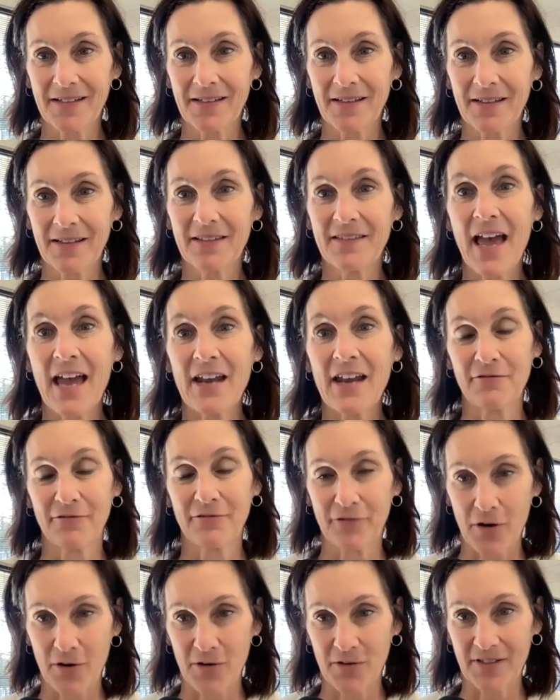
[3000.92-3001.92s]
then
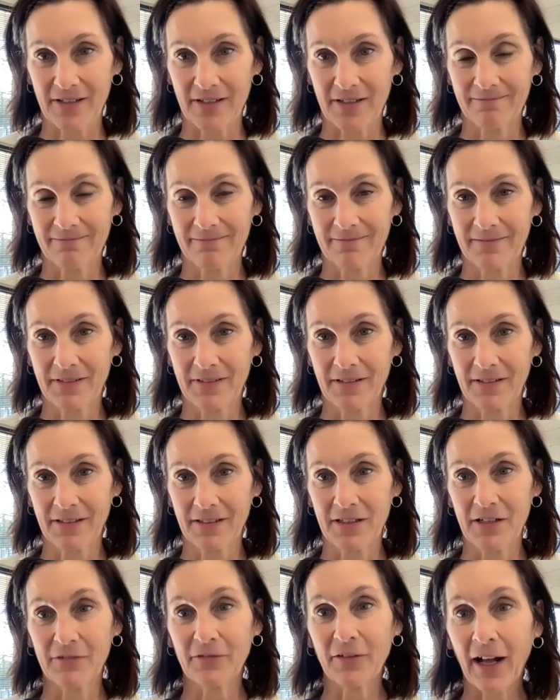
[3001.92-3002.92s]
frozen.
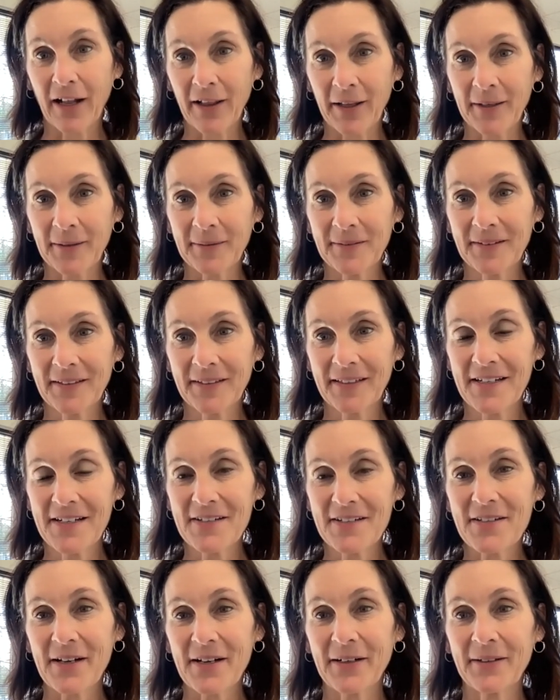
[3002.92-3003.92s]
You follow?
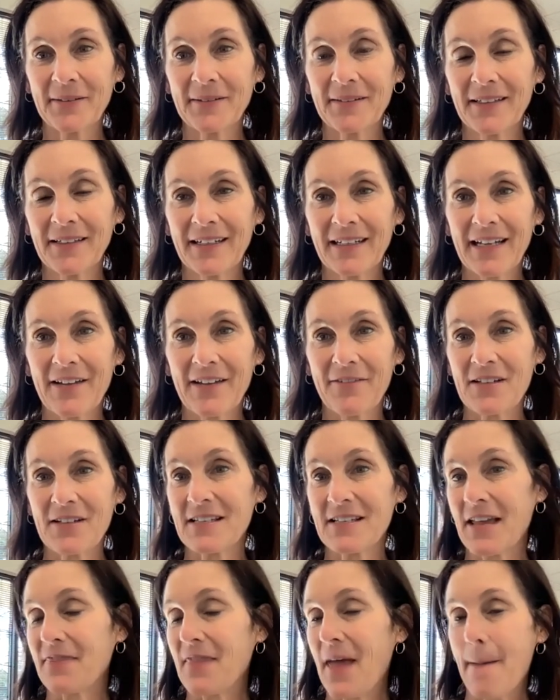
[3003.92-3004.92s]
So if it's
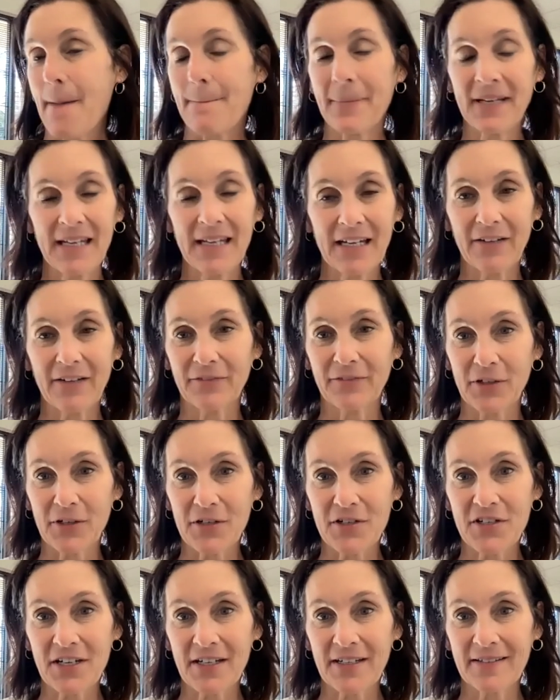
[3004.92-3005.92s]
at that peak
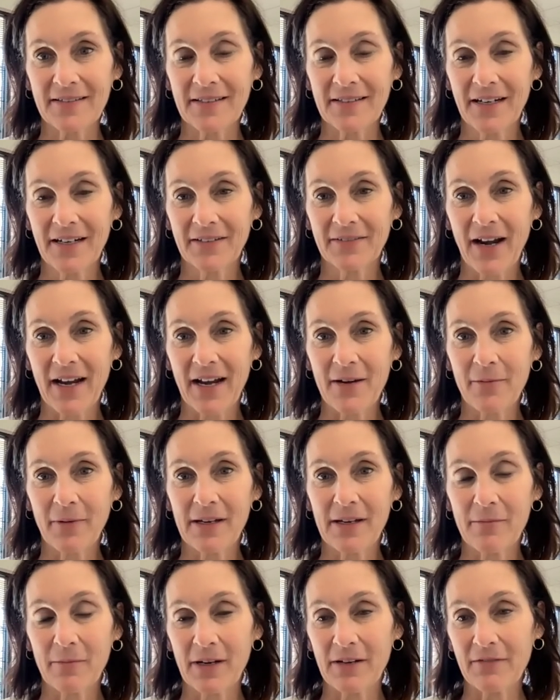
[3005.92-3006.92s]
version, right?
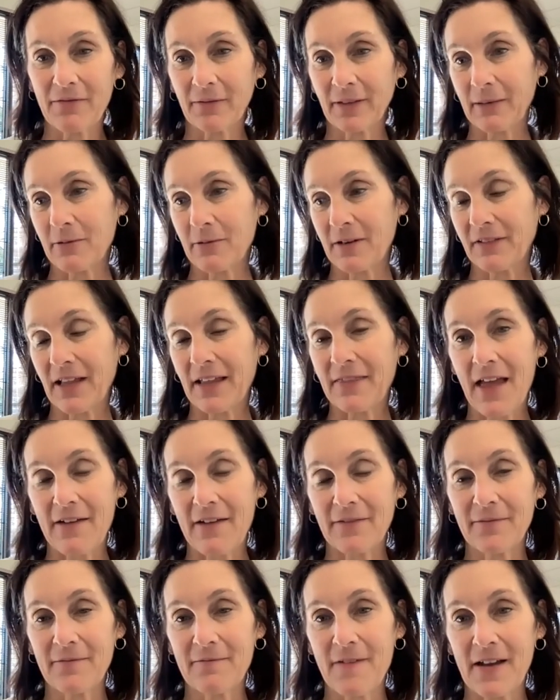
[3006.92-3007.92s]
We've let that
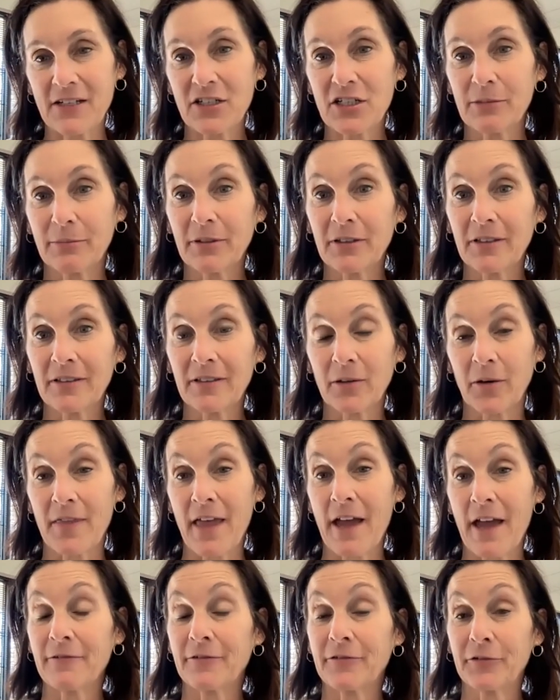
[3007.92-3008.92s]
vegetable or
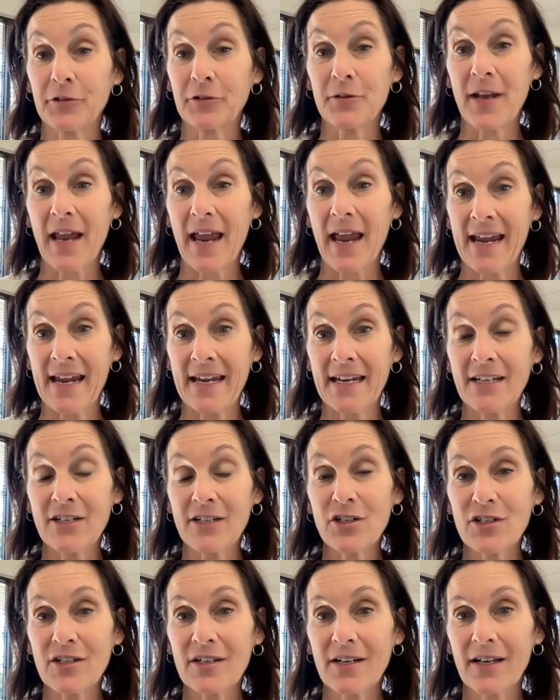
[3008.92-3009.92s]
that fruit
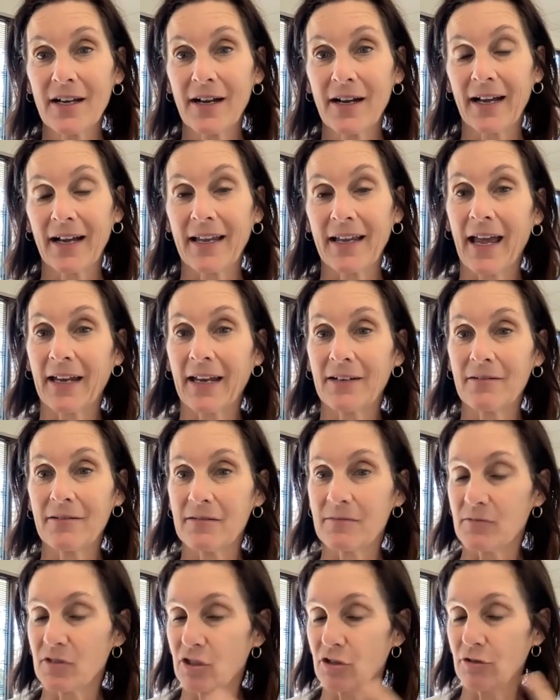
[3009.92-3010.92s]
age. Again,
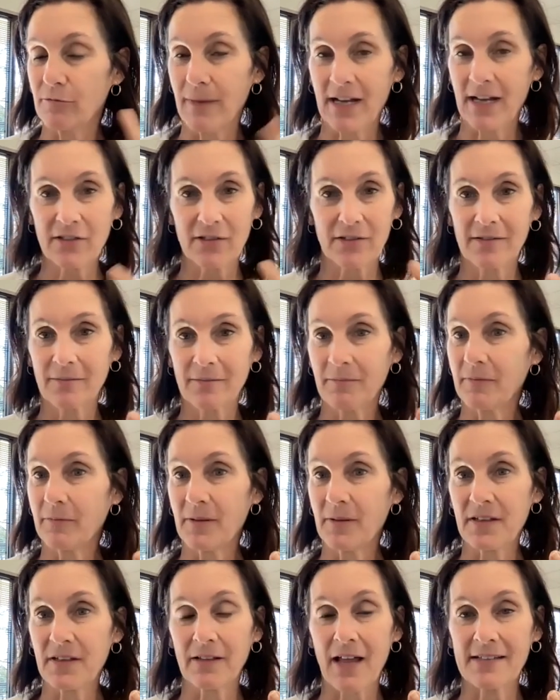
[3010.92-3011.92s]
too much
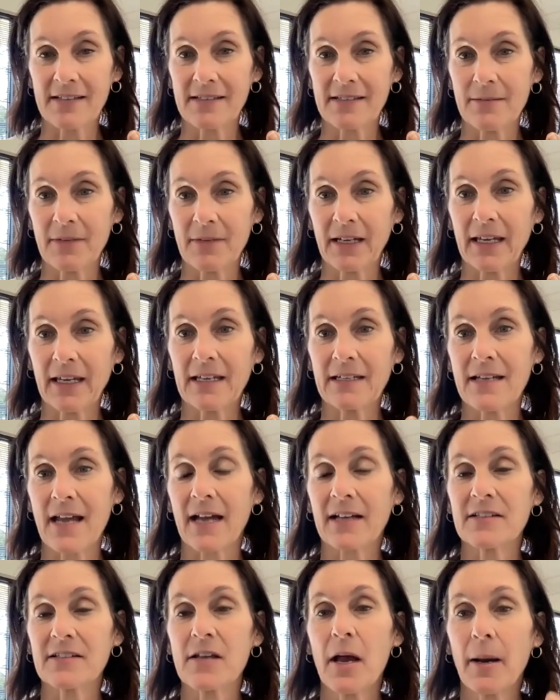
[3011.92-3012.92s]
with the glycemic
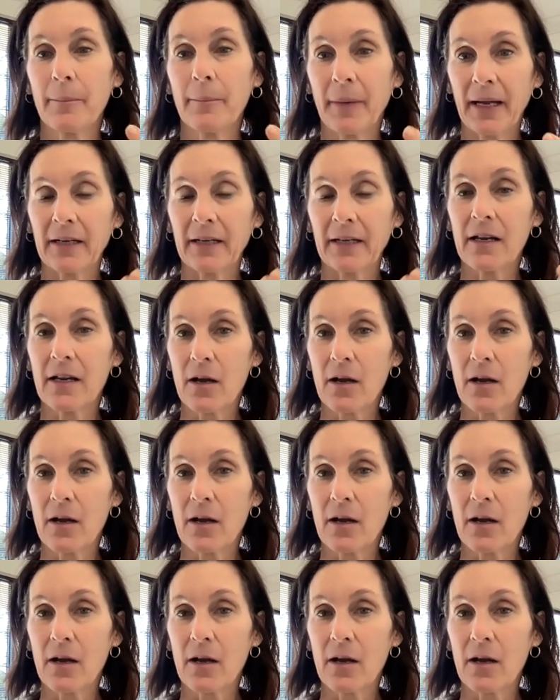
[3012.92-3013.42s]
index, but